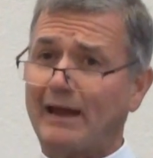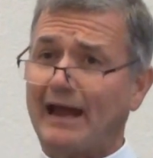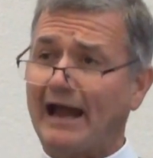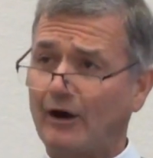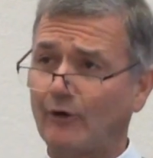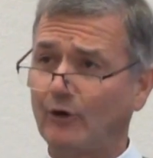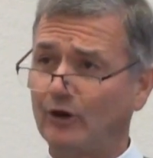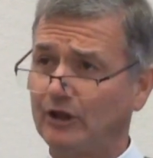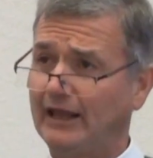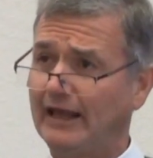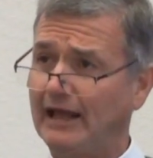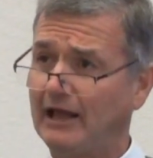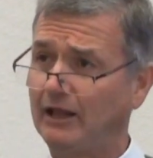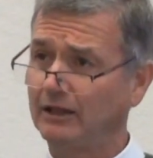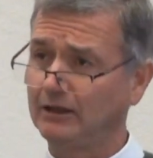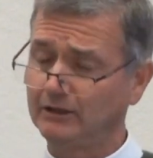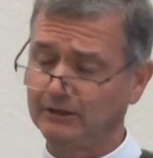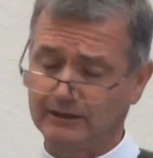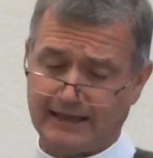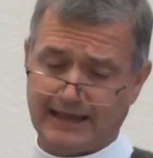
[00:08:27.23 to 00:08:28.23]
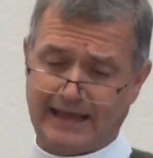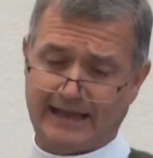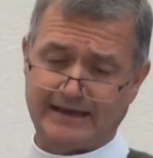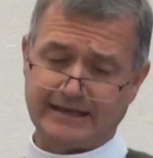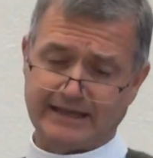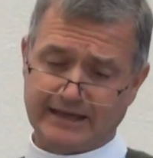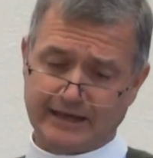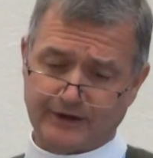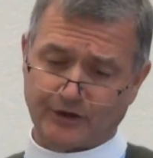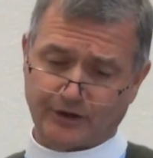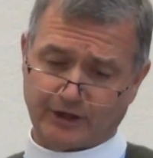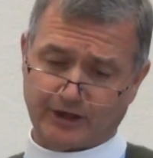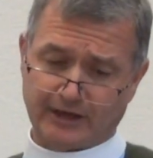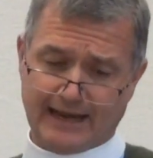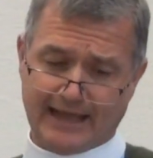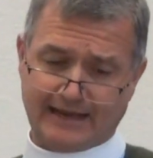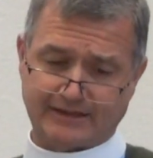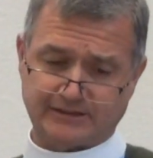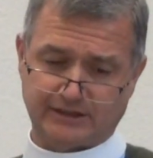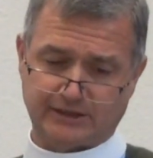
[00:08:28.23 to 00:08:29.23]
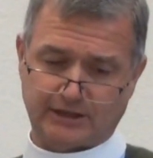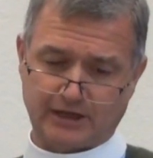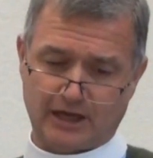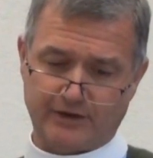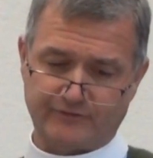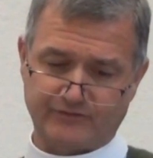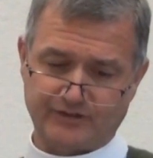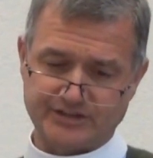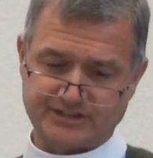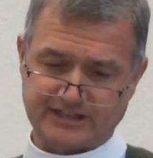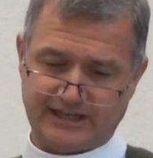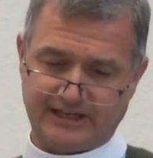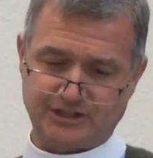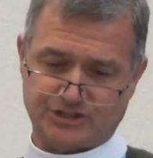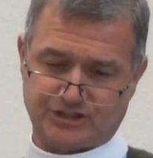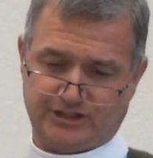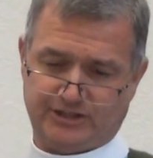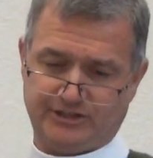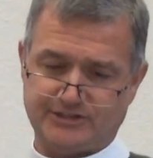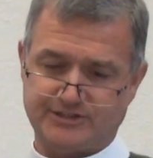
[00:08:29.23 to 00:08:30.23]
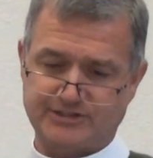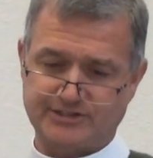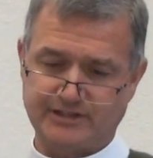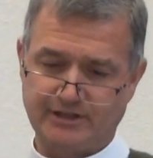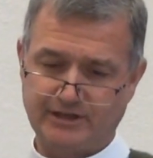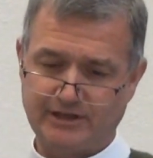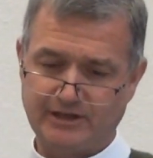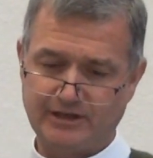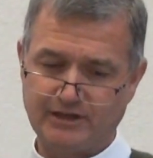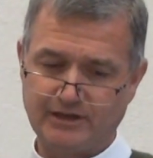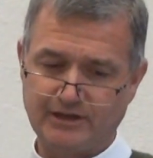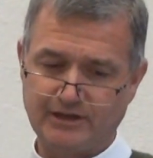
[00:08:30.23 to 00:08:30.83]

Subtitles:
parallel and interconnected conversations.